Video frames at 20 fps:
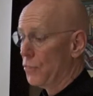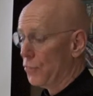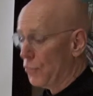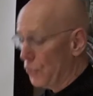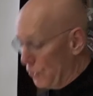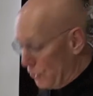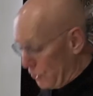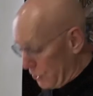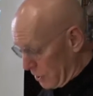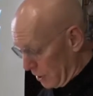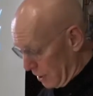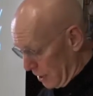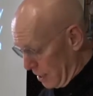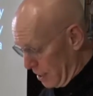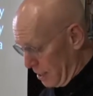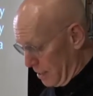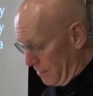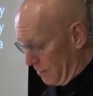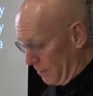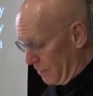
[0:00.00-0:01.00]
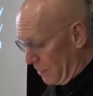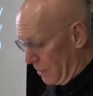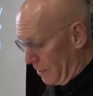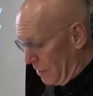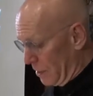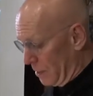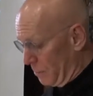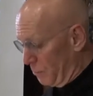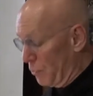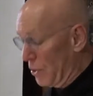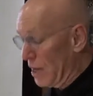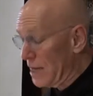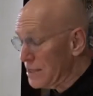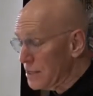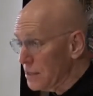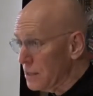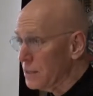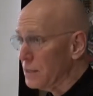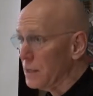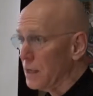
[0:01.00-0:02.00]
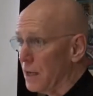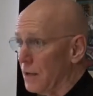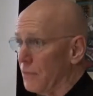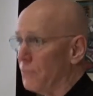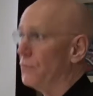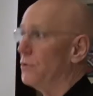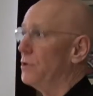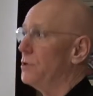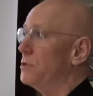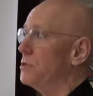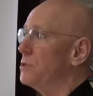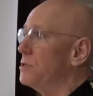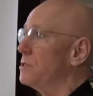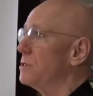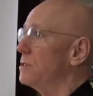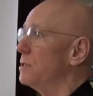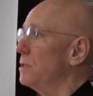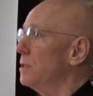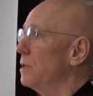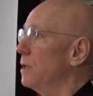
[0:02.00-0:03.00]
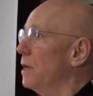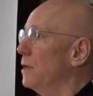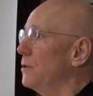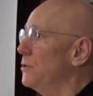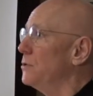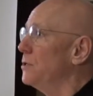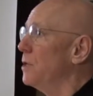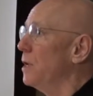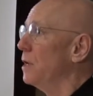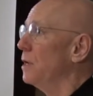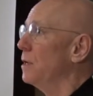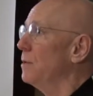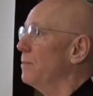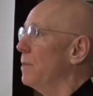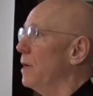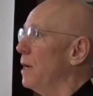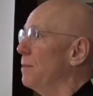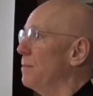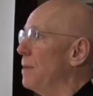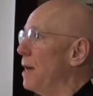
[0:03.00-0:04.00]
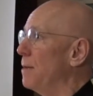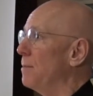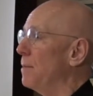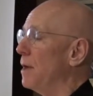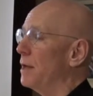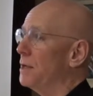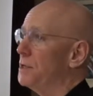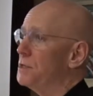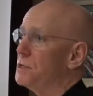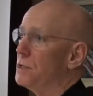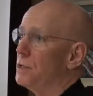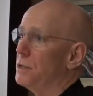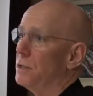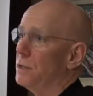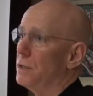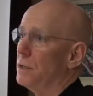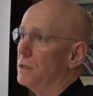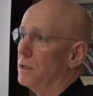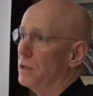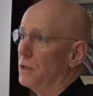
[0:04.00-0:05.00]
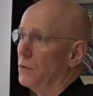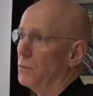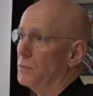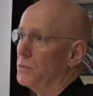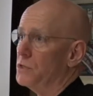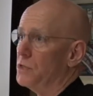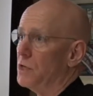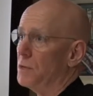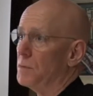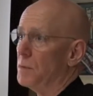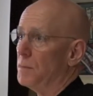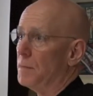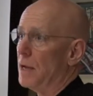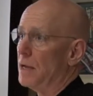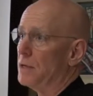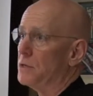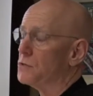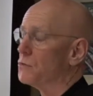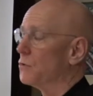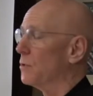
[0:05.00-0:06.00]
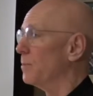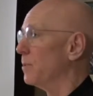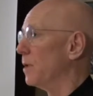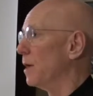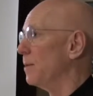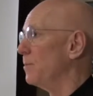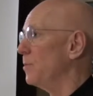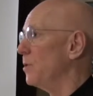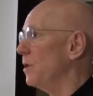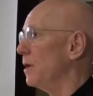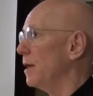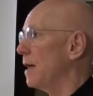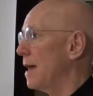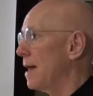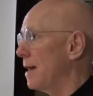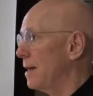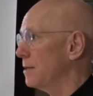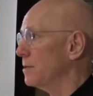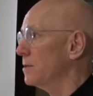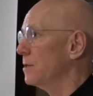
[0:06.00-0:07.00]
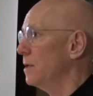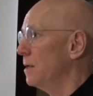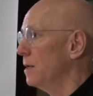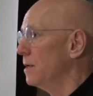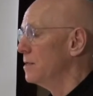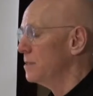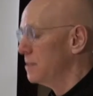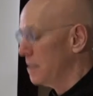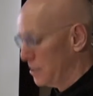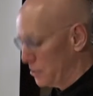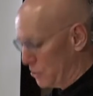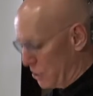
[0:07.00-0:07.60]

Thirdly, present efforts undertaken by my monastery and the Hill Museum and Manuscript Library at St.